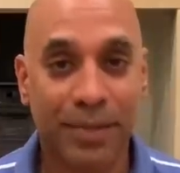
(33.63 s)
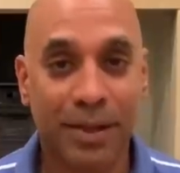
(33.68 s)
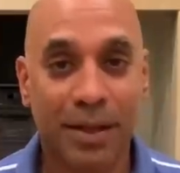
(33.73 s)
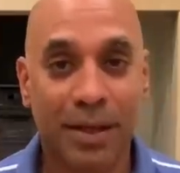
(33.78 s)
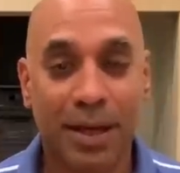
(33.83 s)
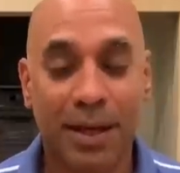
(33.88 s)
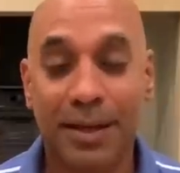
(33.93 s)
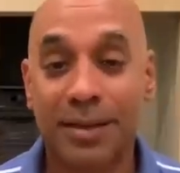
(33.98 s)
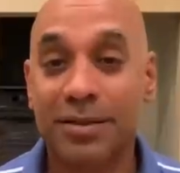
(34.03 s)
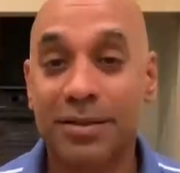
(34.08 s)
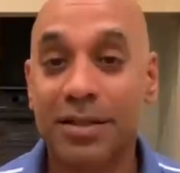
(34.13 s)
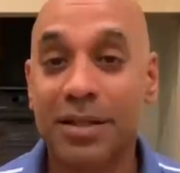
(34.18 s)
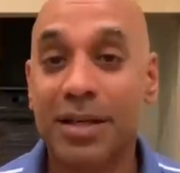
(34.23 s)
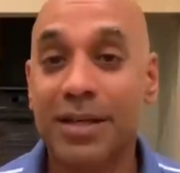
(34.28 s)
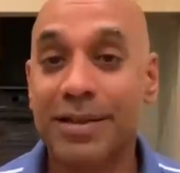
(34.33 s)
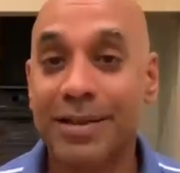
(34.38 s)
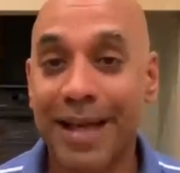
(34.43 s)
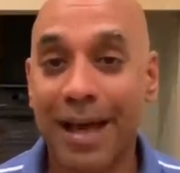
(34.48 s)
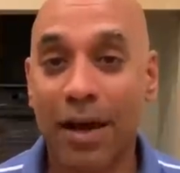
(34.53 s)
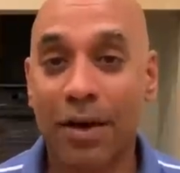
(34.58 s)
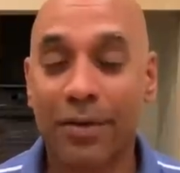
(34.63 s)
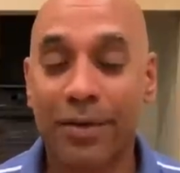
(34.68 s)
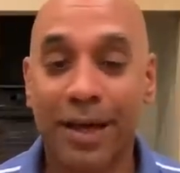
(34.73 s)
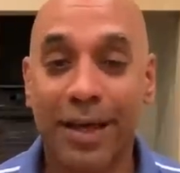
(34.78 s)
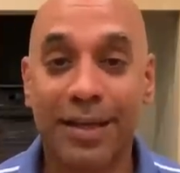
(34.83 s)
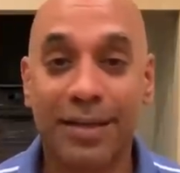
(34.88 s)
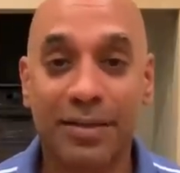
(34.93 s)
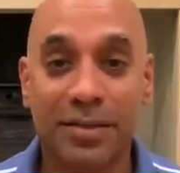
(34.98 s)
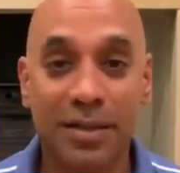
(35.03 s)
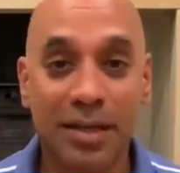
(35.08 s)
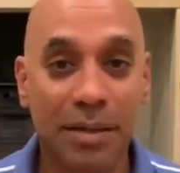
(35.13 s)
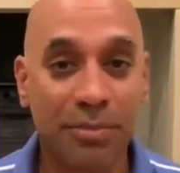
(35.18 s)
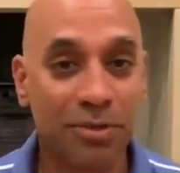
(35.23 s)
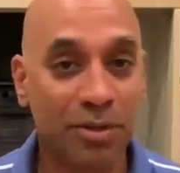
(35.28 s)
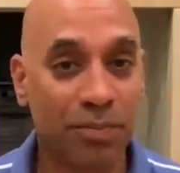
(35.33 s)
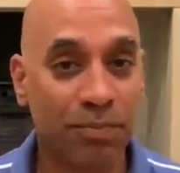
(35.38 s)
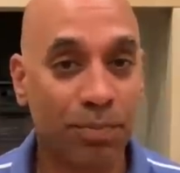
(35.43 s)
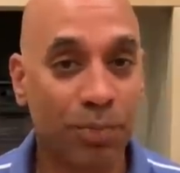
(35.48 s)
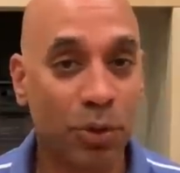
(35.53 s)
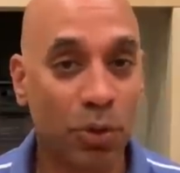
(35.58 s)
And it turned out that in terms
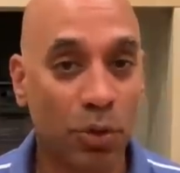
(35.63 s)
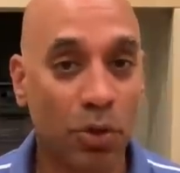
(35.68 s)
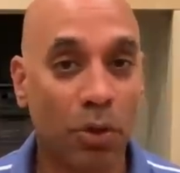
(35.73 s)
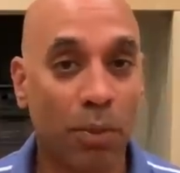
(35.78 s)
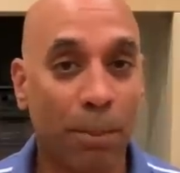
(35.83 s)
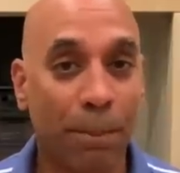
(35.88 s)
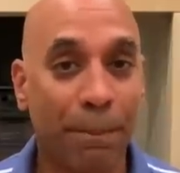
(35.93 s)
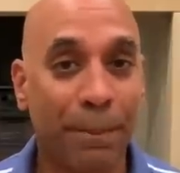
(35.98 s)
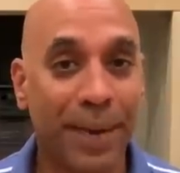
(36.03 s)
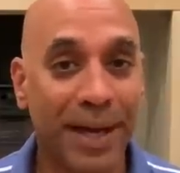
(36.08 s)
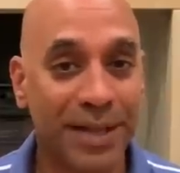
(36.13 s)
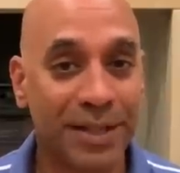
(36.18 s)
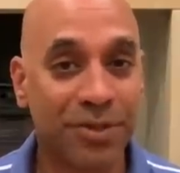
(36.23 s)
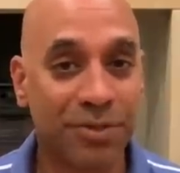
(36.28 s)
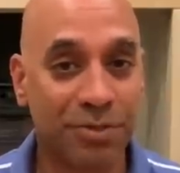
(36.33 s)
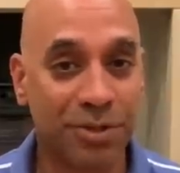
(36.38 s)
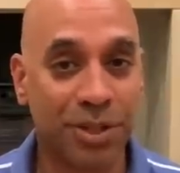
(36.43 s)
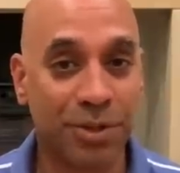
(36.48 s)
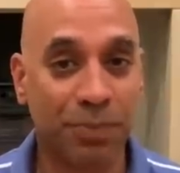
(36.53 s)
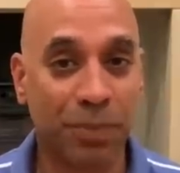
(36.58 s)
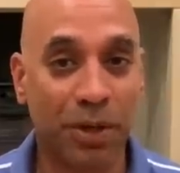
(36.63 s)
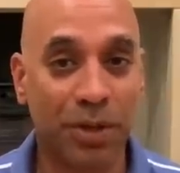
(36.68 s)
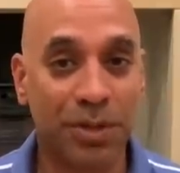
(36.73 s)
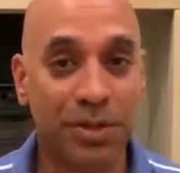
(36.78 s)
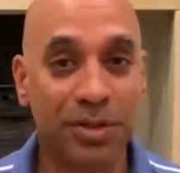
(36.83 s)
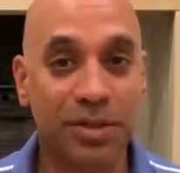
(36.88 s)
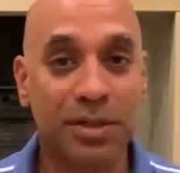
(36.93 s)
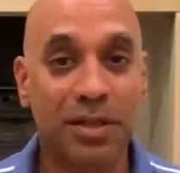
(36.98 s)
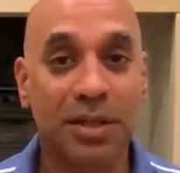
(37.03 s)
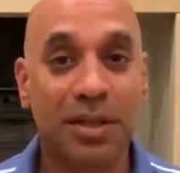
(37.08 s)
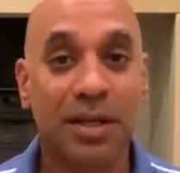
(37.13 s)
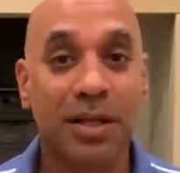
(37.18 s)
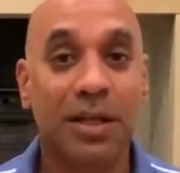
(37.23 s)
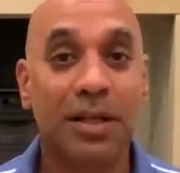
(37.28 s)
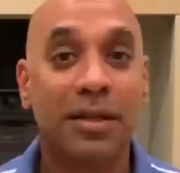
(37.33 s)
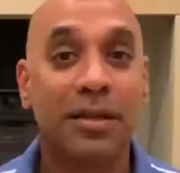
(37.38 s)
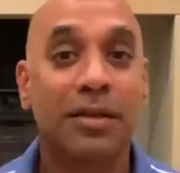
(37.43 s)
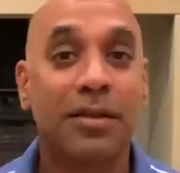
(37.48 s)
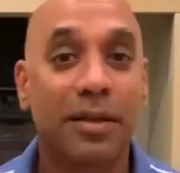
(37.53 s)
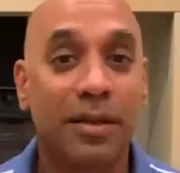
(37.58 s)
of pure bass response,
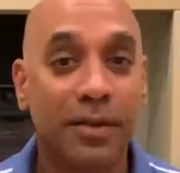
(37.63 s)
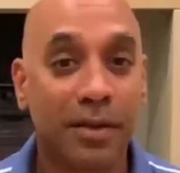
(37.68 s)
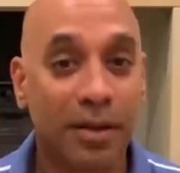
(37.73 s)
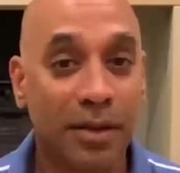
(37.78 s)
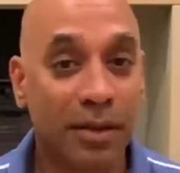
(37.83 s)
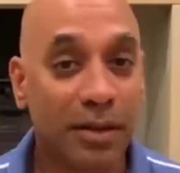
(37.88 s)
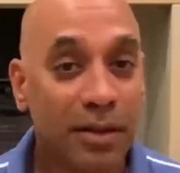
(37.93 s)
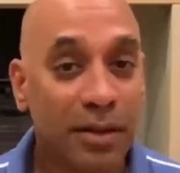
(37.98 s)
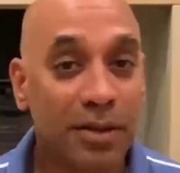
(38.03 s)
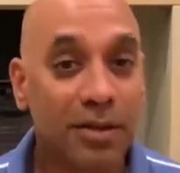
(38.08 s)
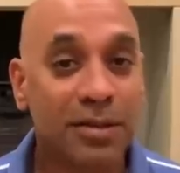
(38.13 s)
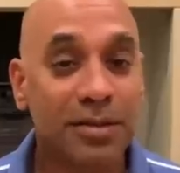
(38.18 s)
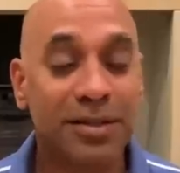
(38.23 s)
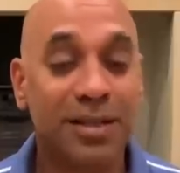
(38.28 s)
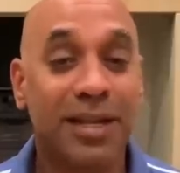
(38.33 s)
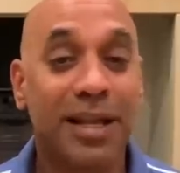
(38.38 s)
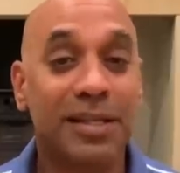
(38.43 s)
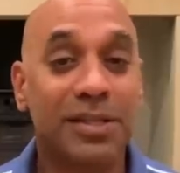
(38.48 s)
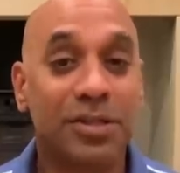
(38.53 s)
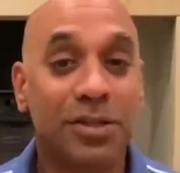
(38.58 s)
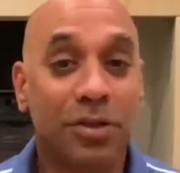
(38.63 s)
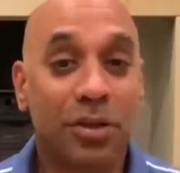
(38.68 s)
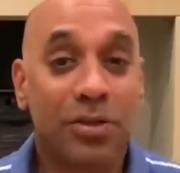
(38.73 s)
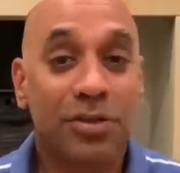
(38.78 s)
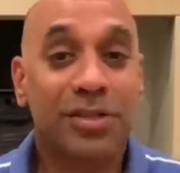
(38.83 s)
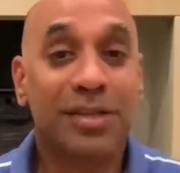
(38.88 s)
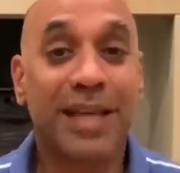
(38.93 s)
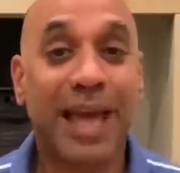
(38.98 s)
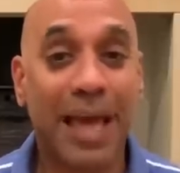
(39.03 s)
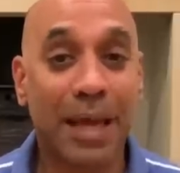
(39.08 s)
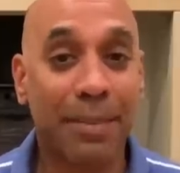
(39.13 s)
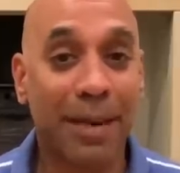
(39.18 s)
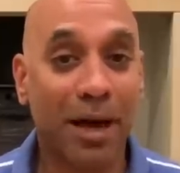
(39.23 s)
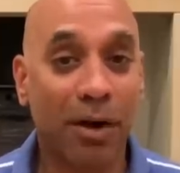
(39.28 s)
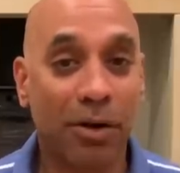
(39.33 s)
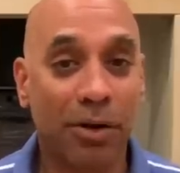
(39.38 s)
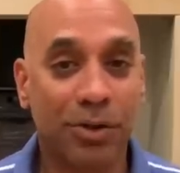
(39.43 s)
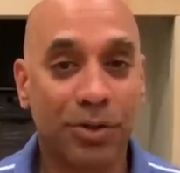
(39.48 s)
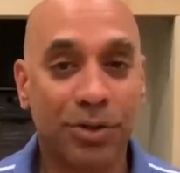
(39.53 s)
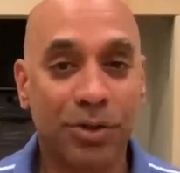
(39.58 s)
that the Celestions came out
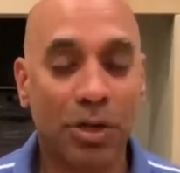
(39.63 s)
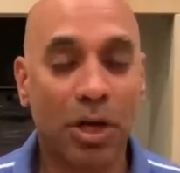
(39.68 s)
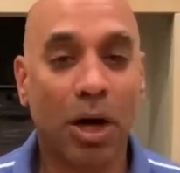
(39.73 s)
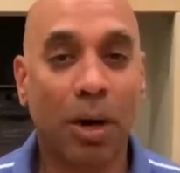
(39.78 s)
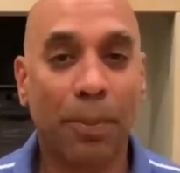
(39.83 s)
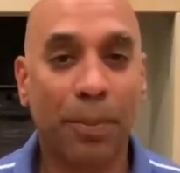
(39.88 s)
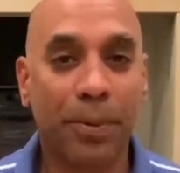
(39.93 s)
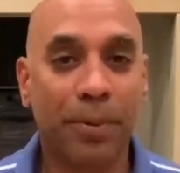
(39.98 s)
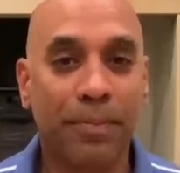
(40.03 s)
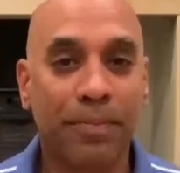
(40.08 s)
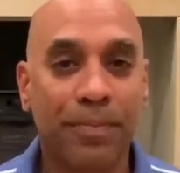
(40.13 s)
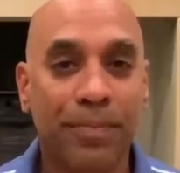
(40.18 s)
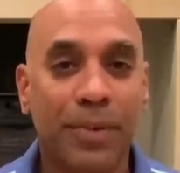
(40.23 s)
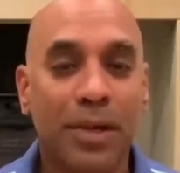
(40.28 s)
on top.